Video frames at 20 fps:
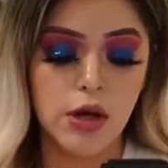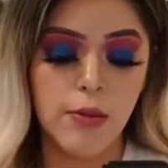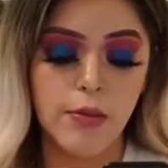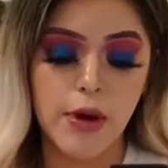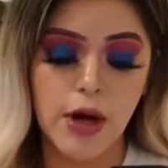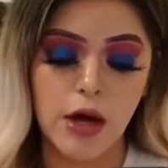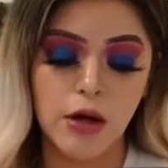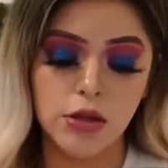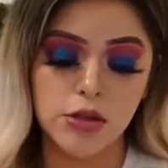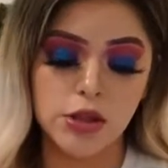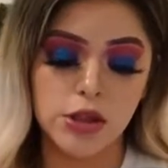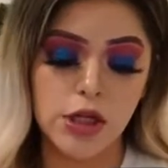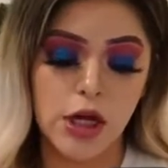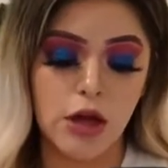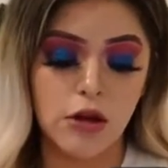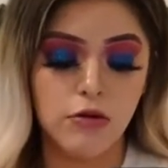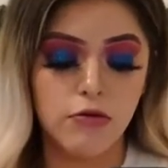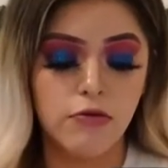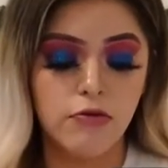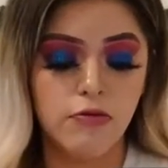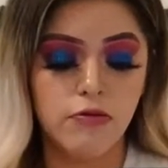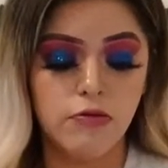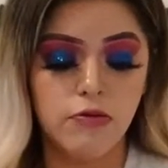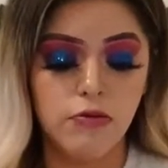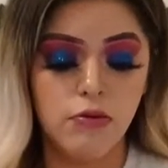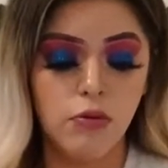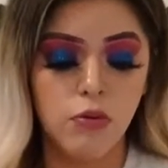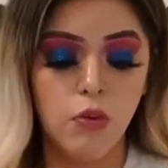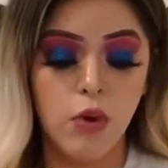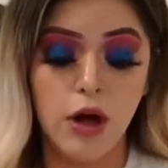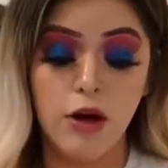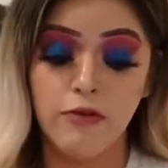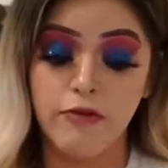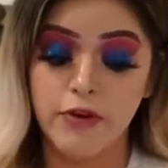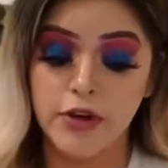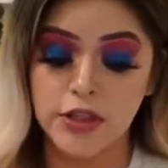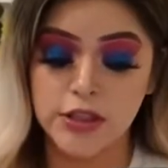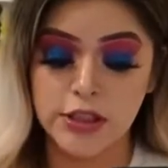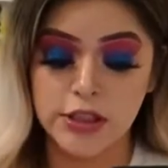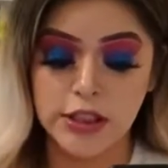about child
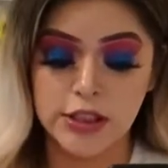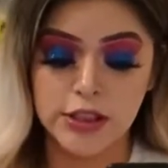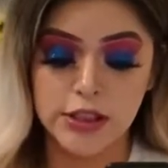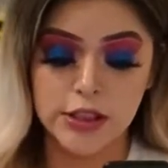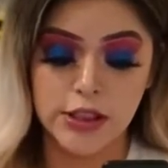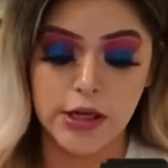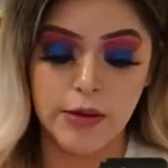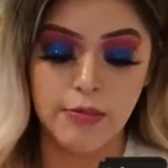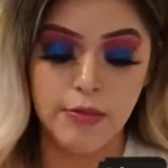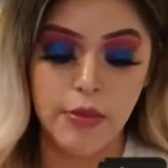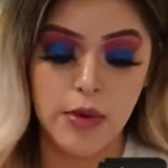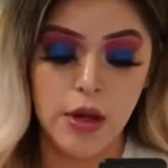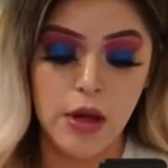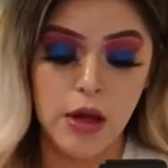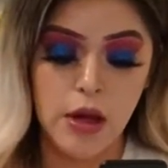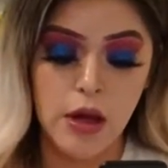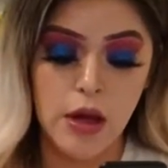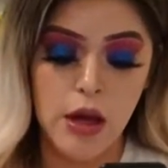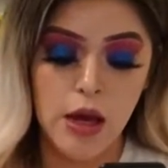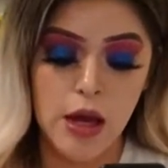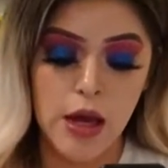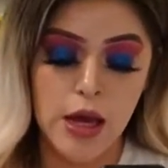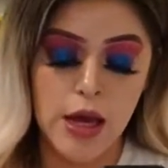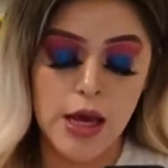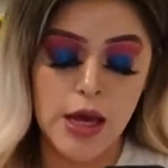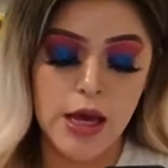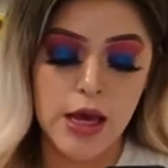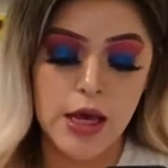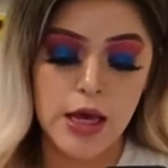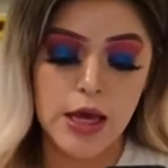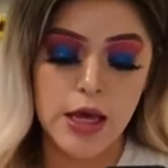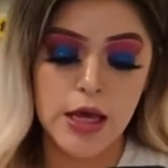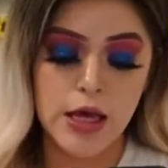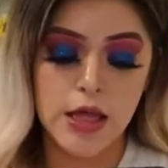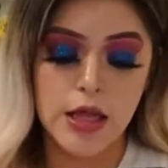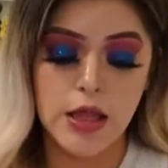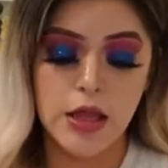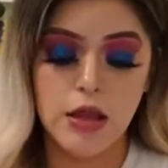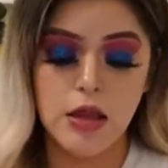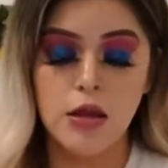welfare system
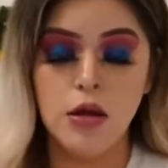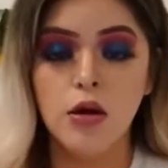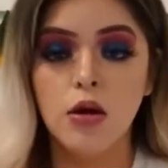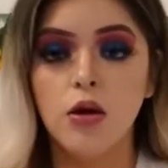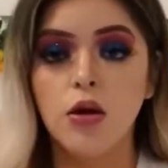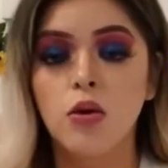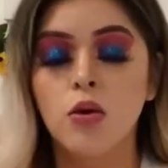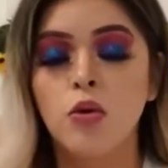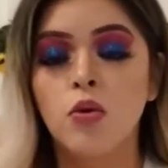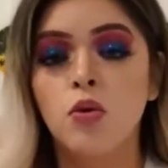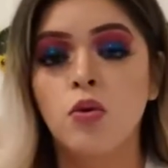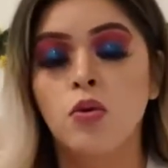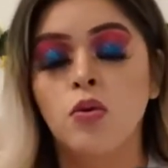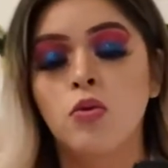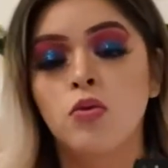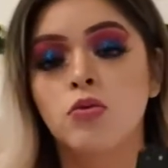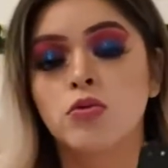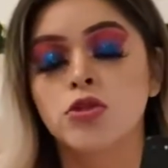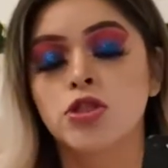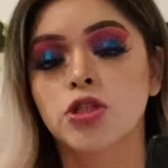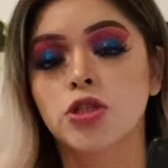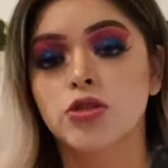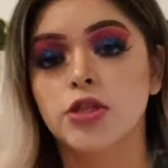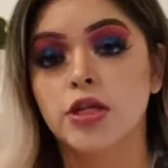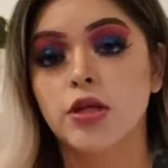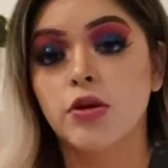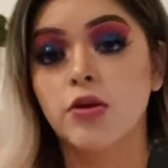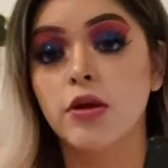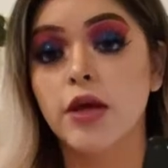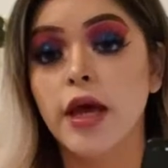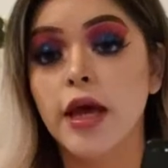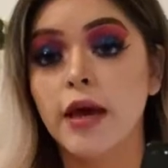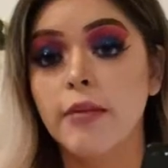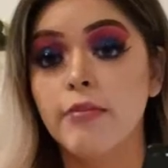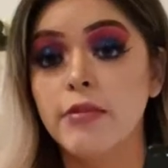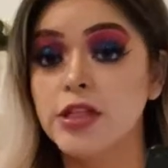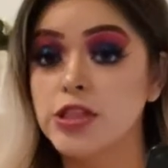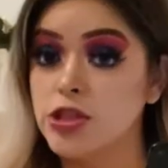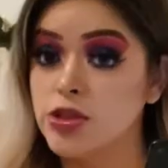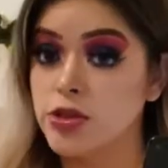and children who get
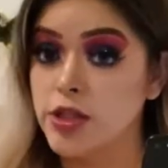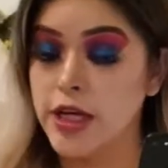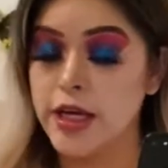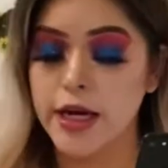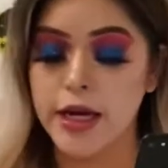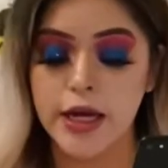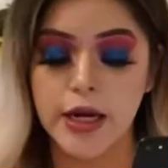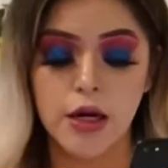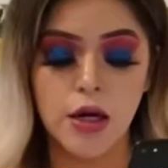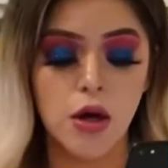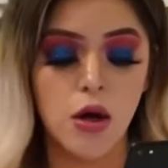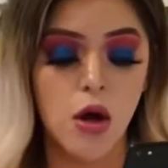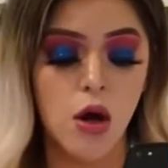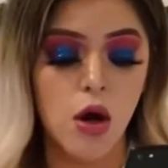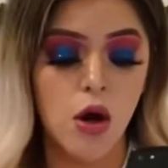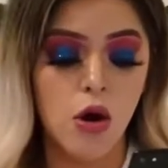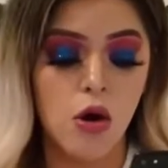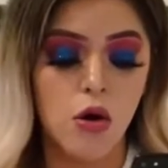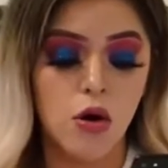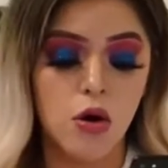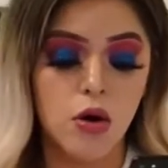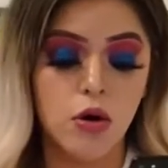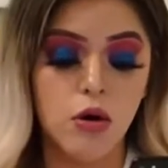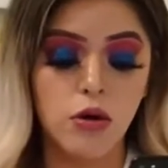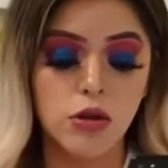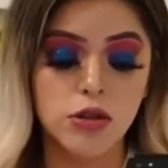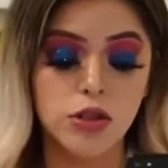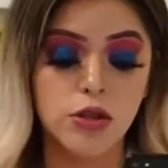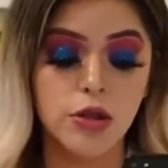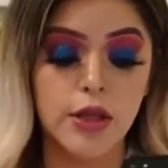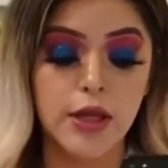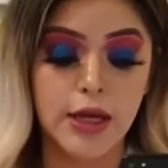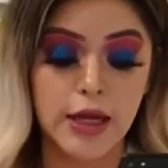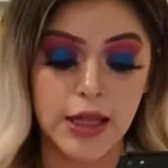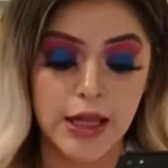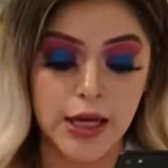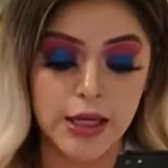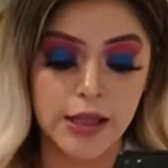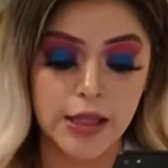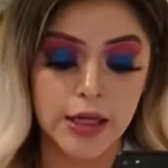mistreated or also
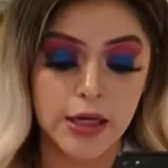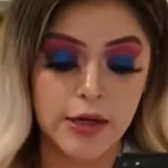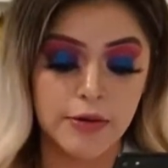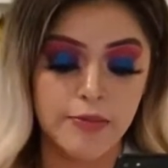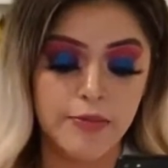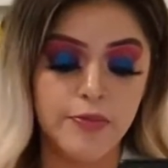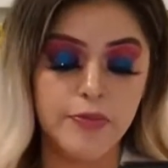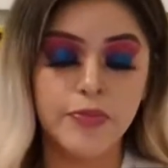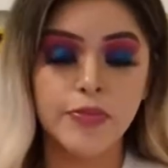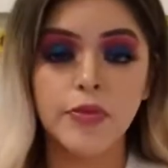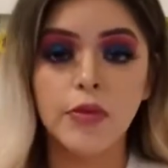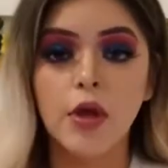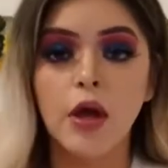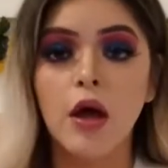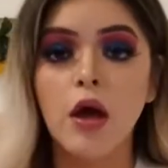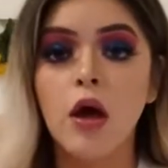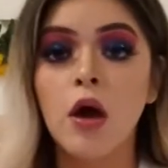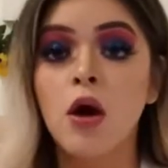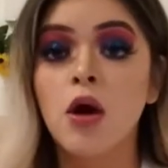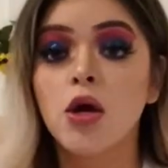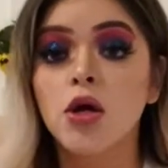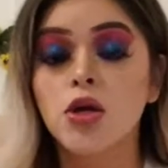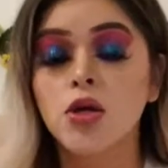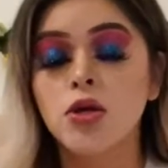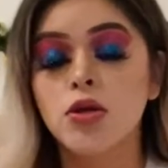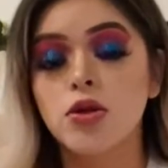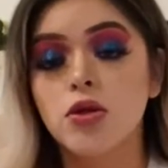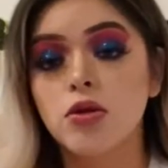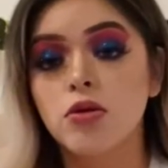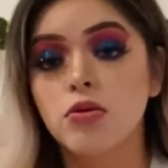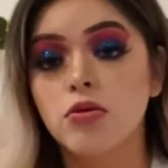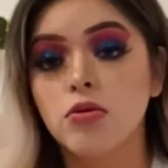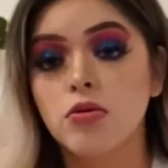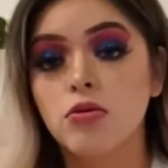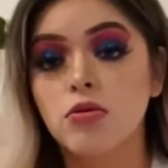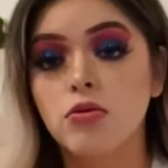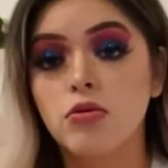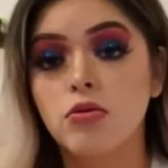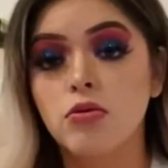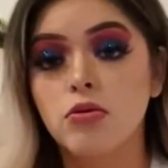neglected.
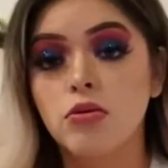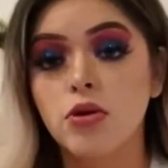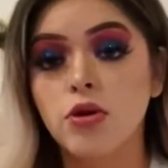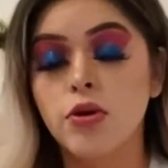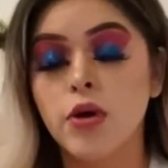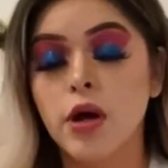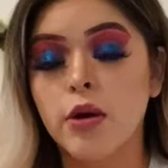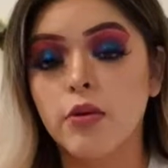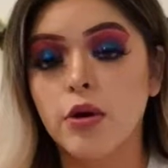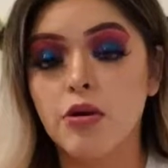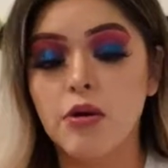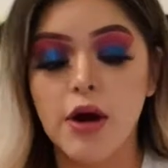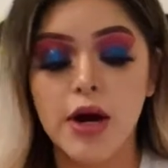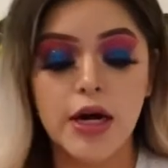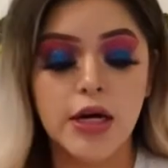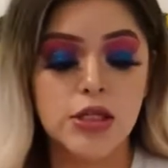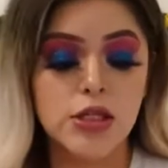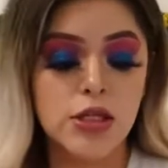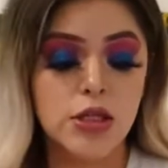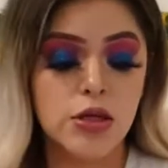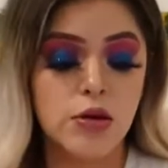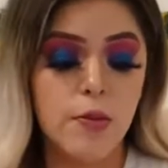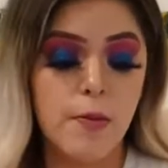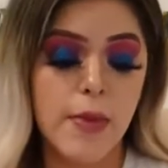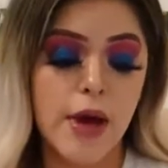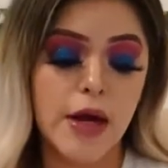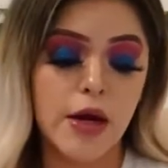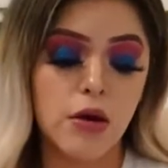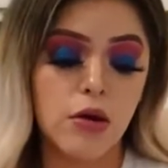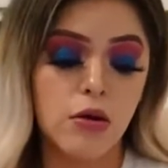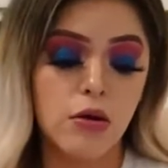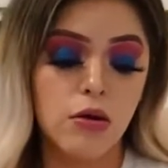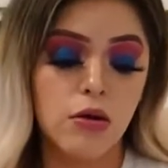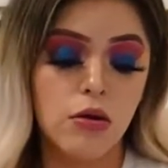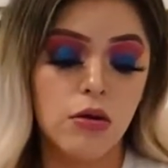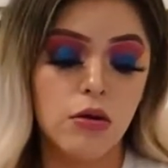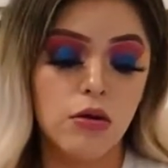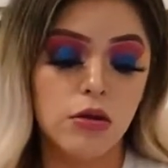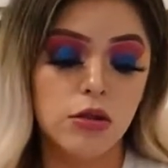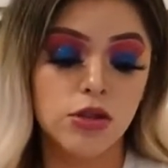You are required to do medical
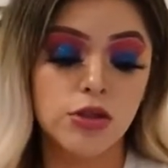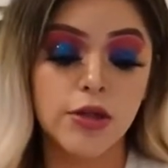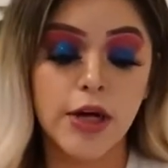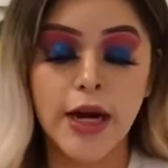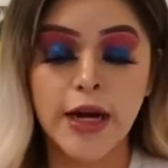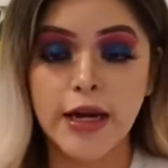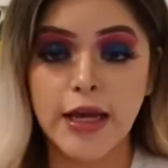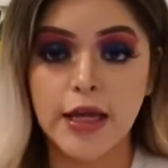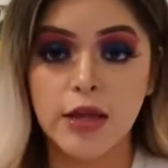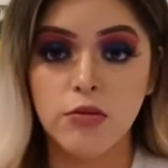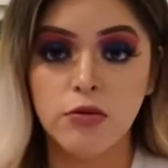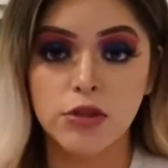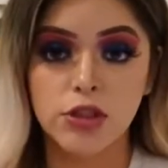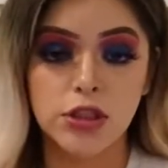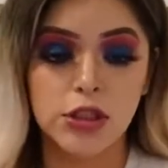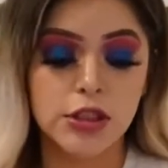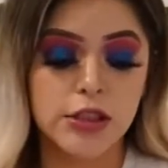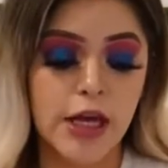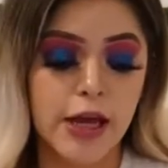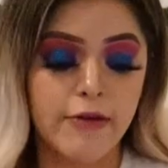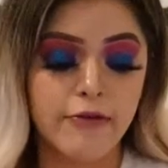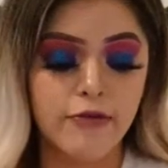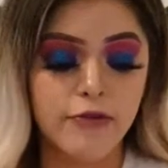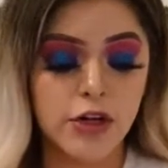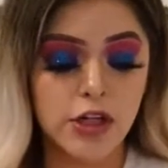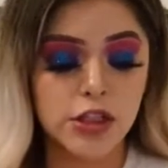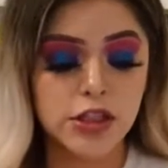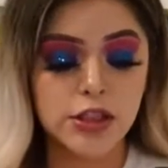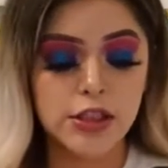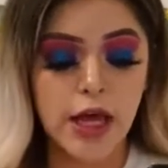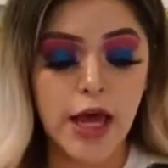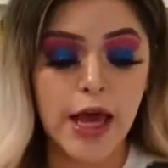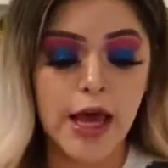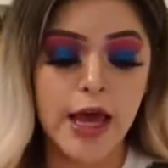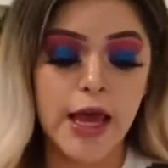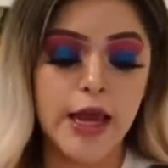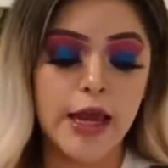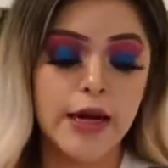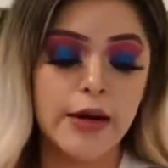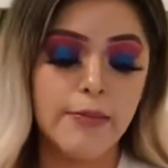training, which is like first
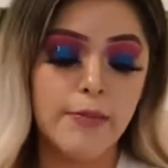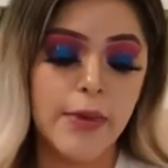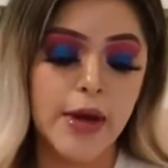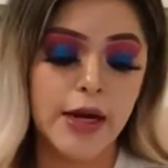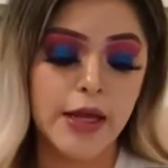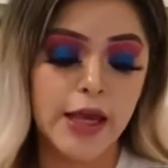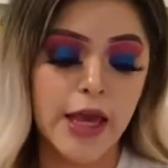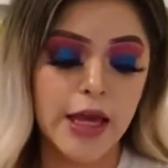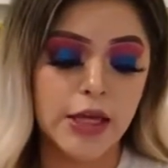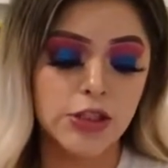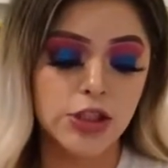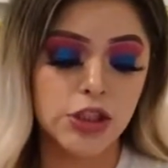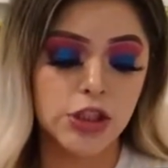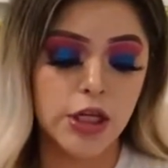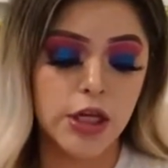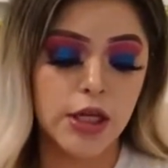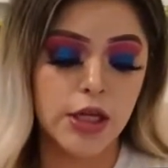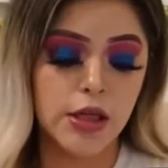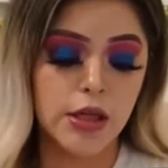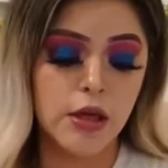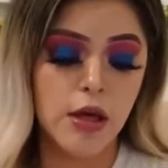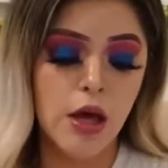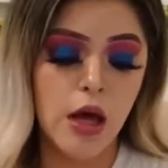aid, medication,